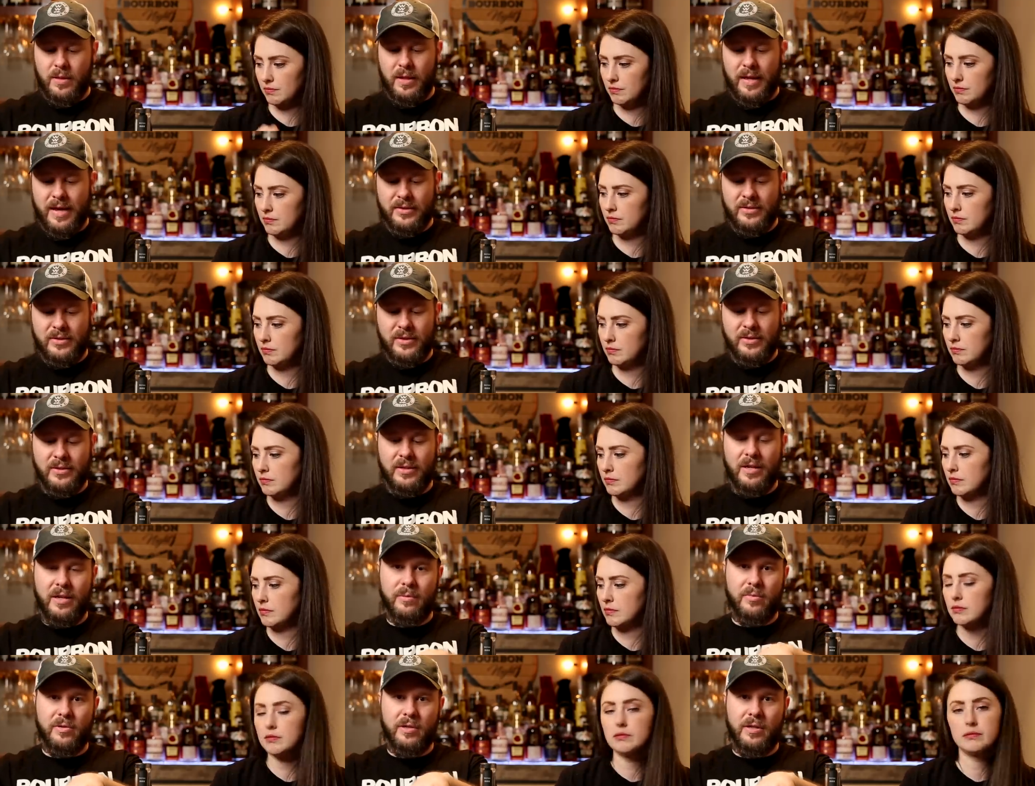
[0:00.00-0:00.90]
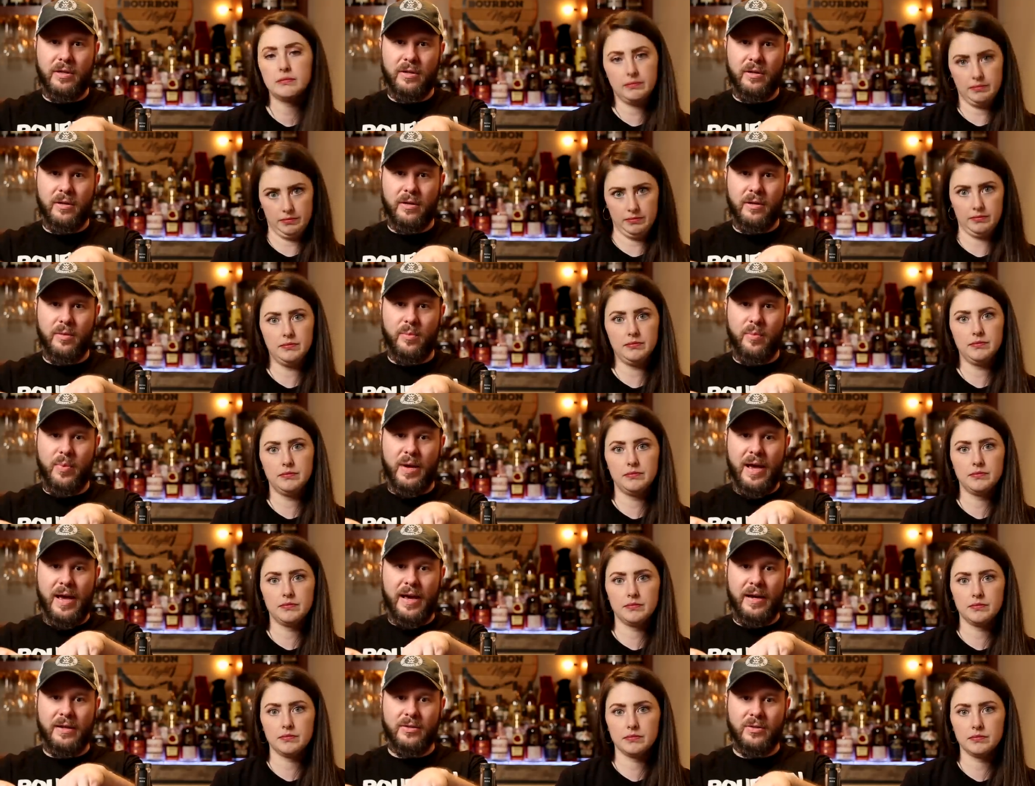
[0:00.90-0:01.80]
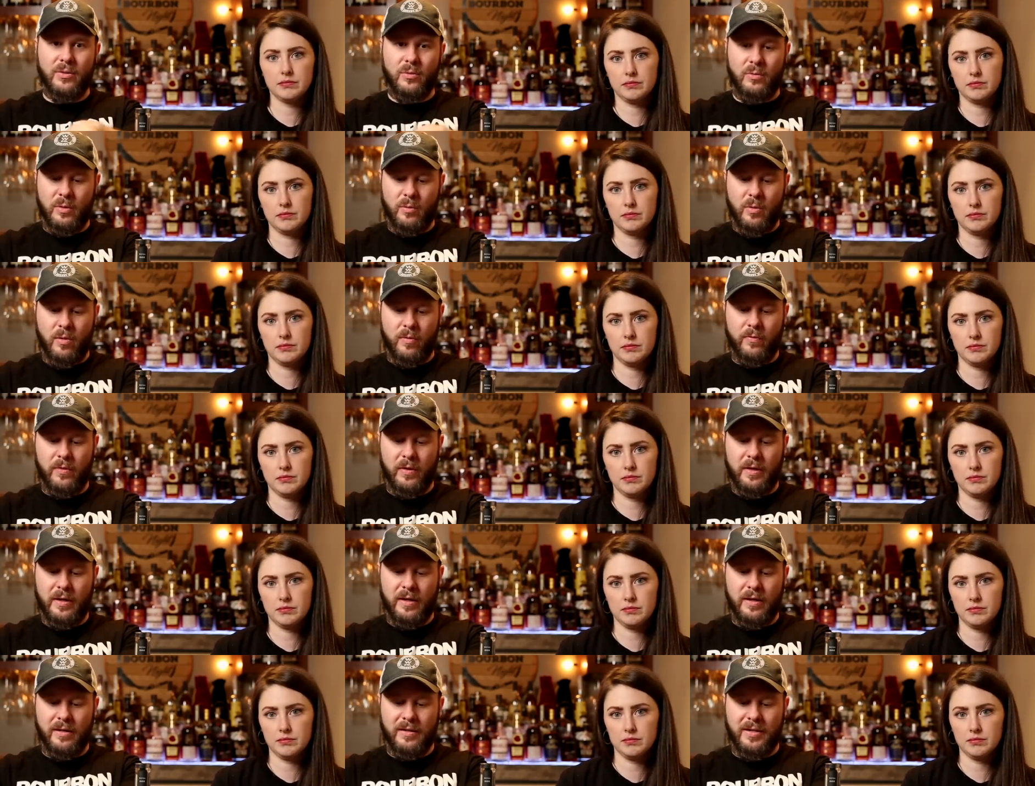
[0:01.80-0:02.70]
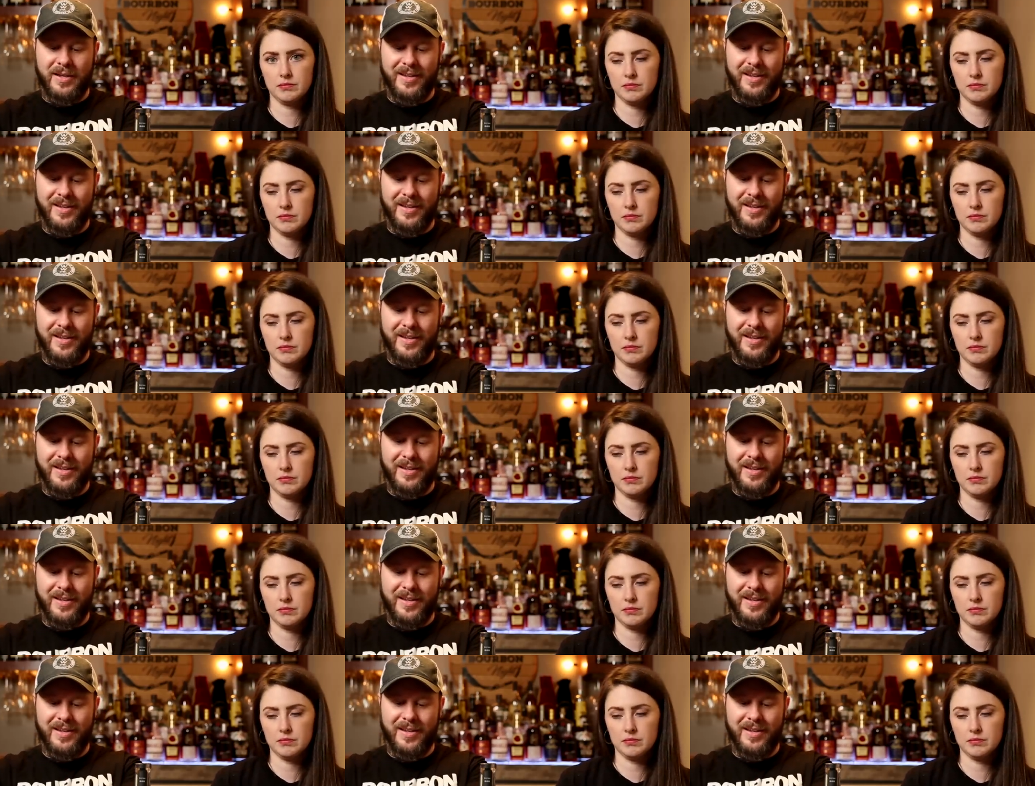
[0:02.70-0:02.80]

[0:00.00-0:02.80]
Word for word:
Speaker 1: glasses labeled here on the back so we won't forget